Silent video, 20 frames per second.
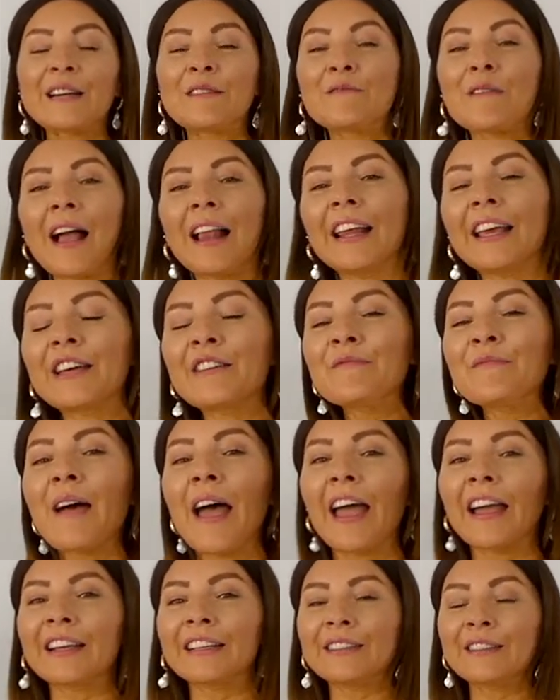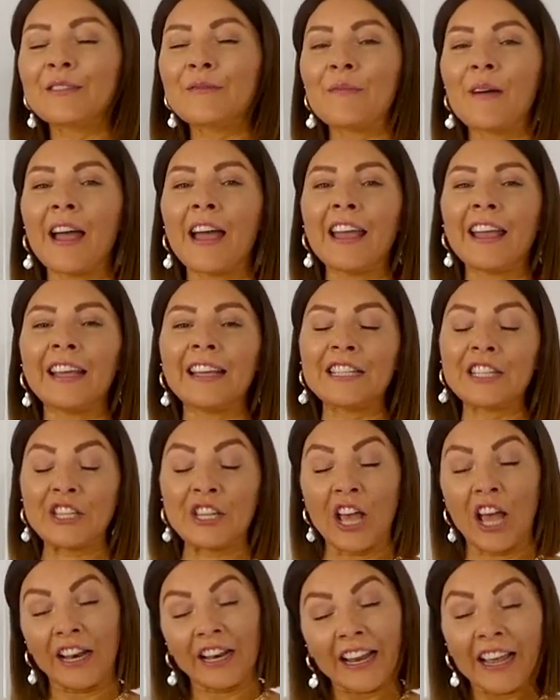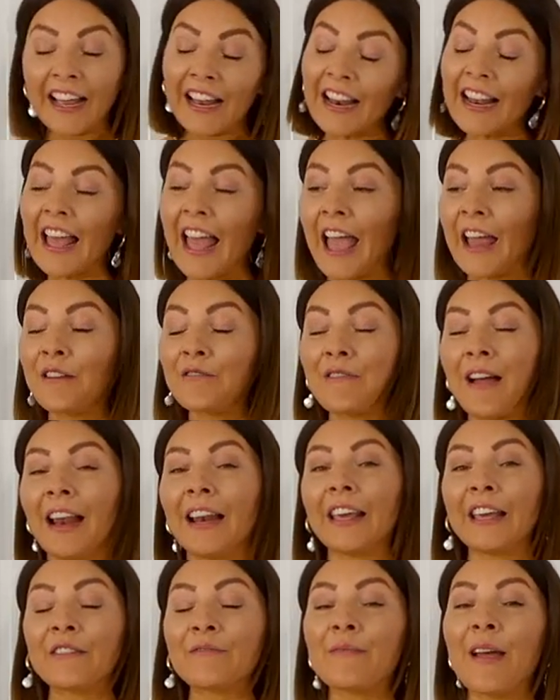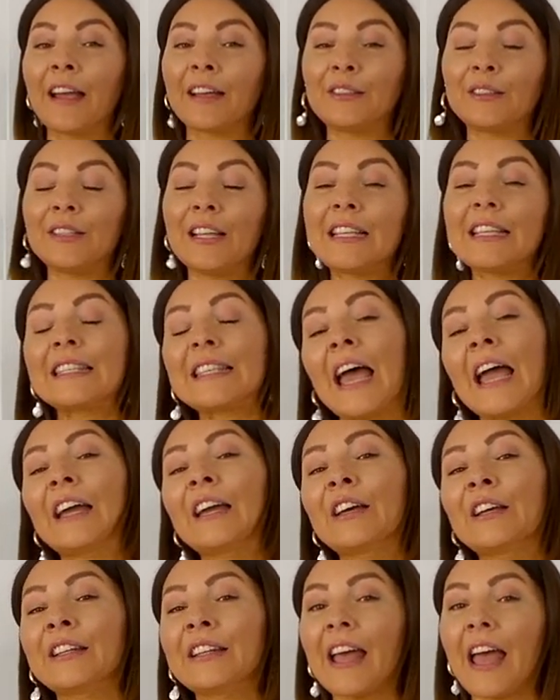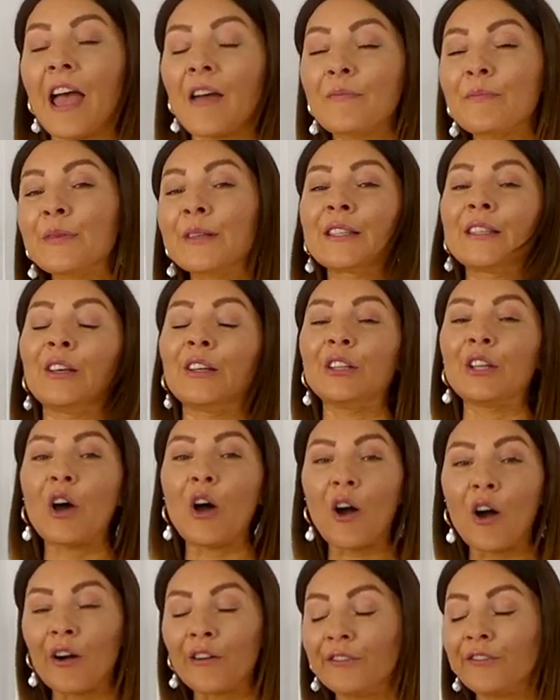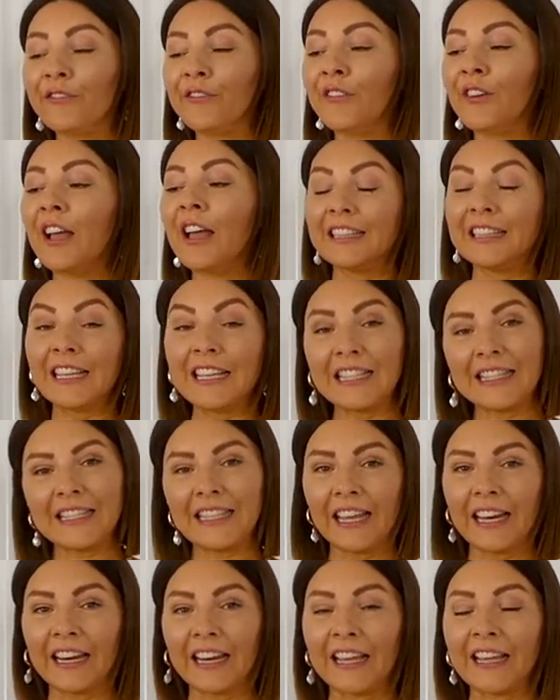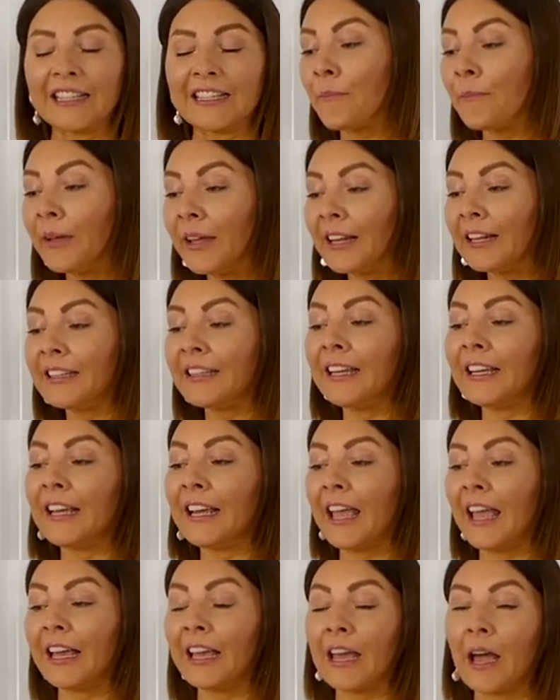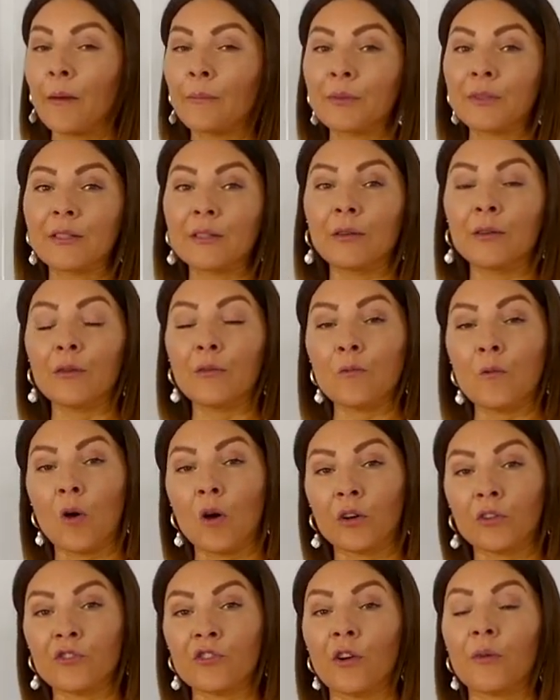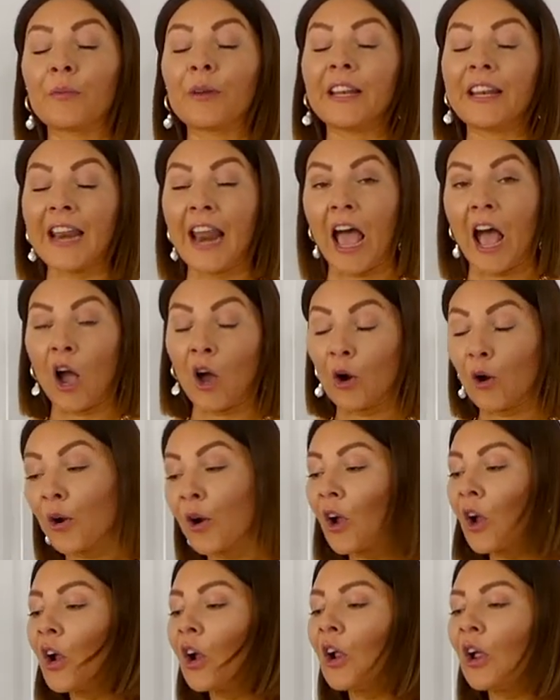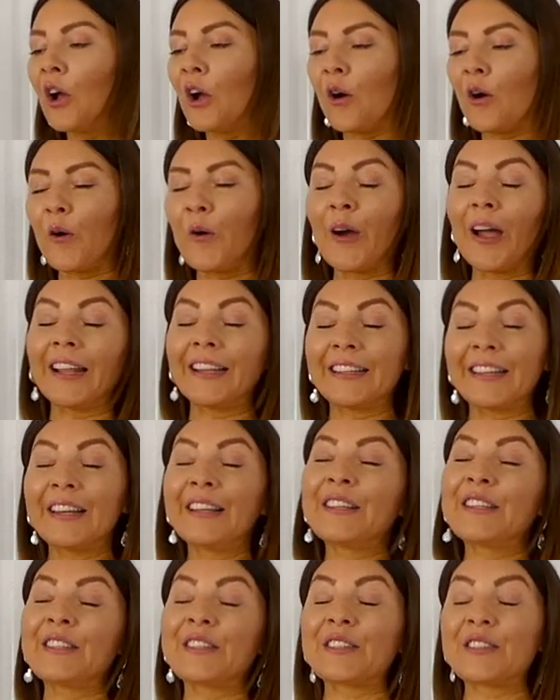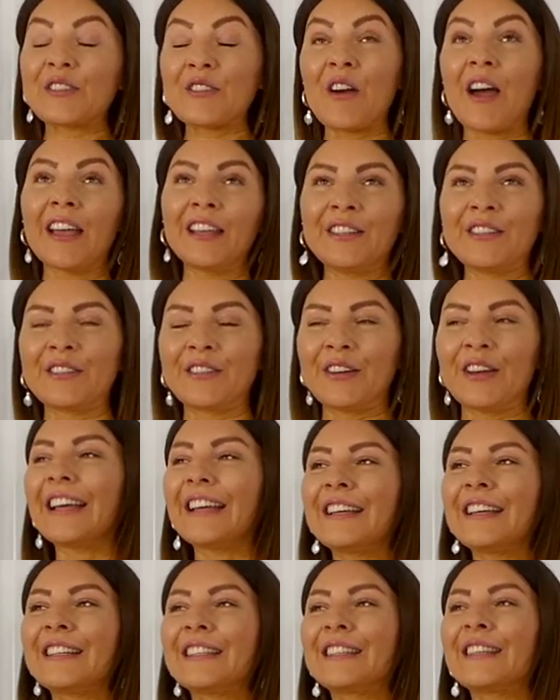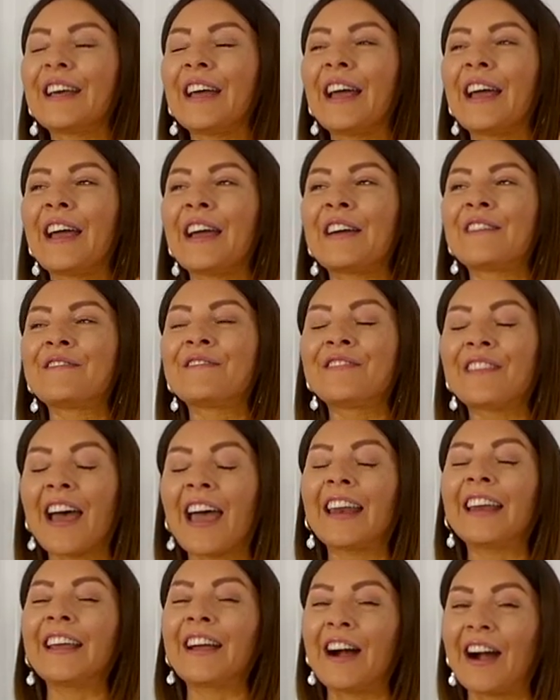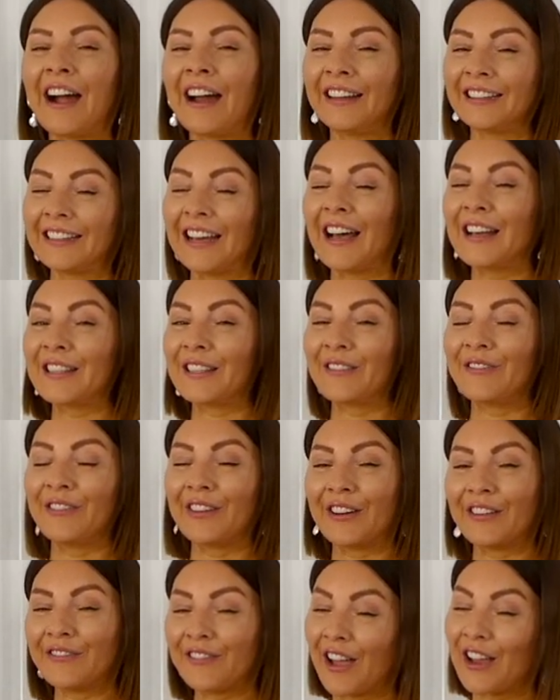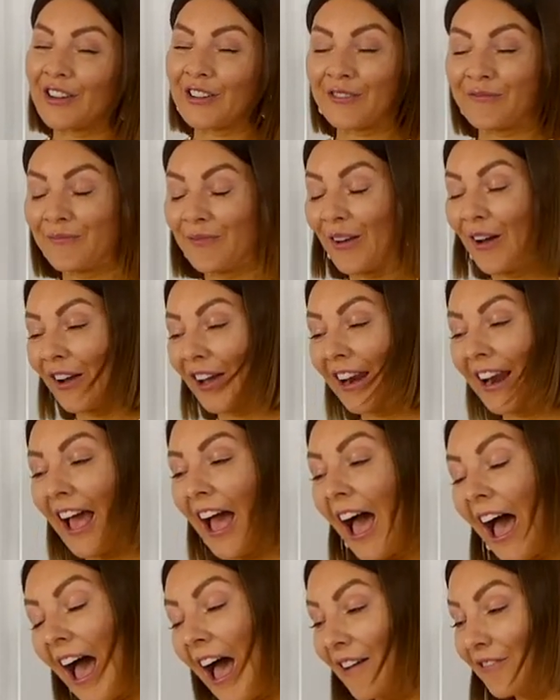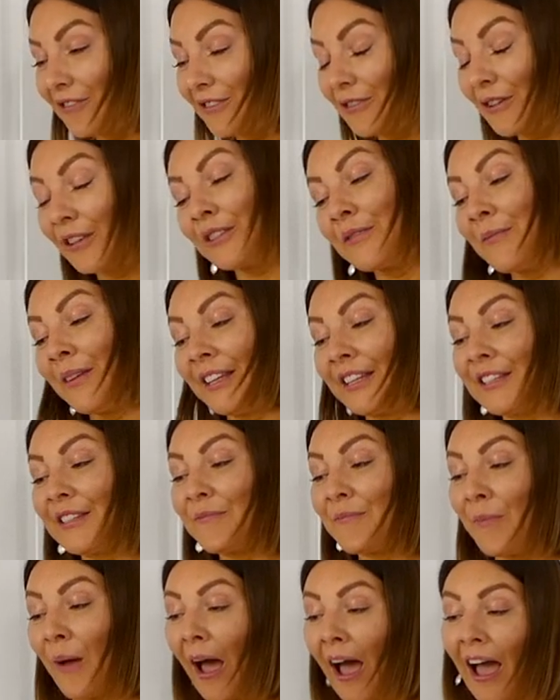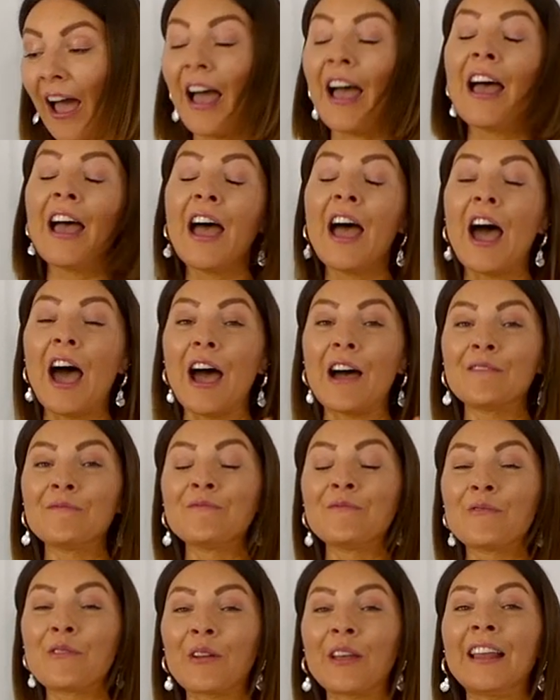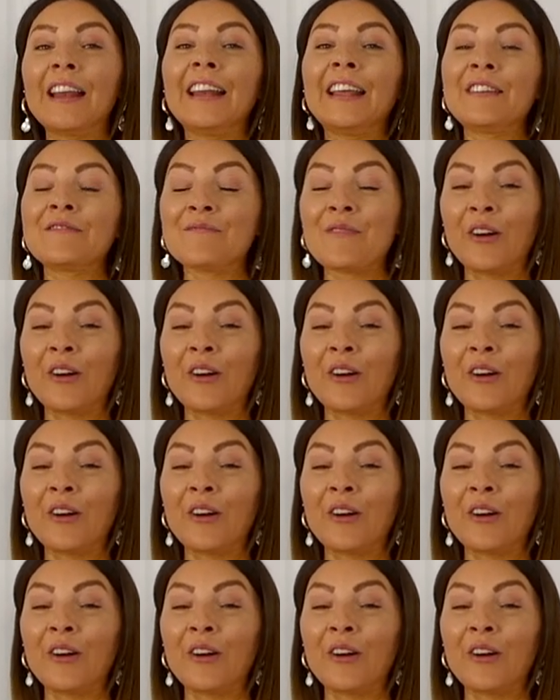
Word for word: welcome back to my channel and welcome back to the second episode of this series, Building a Capsule Wardrobe. Now, or at least trying to. It's a very hard task for a fashion blogger, I have to admit, but I'm really